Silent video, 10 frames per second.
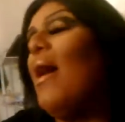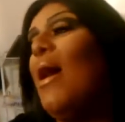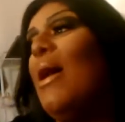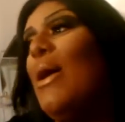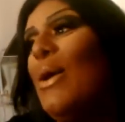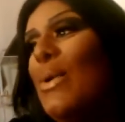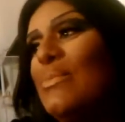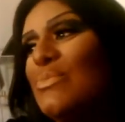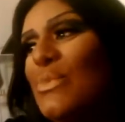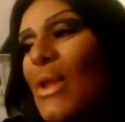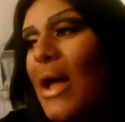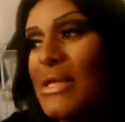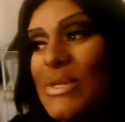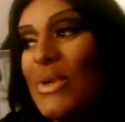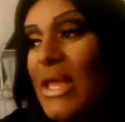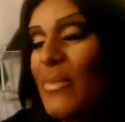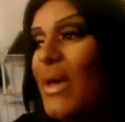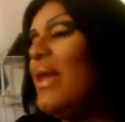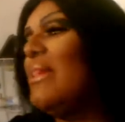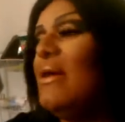I also want to give
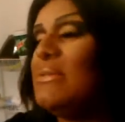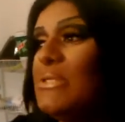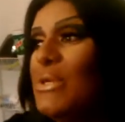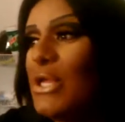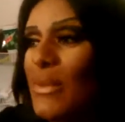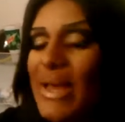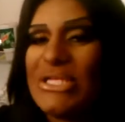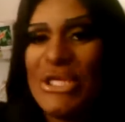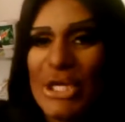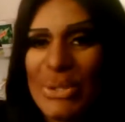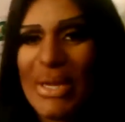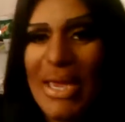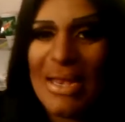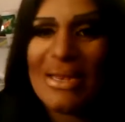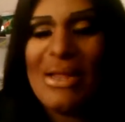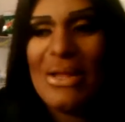my love to, you know, my children.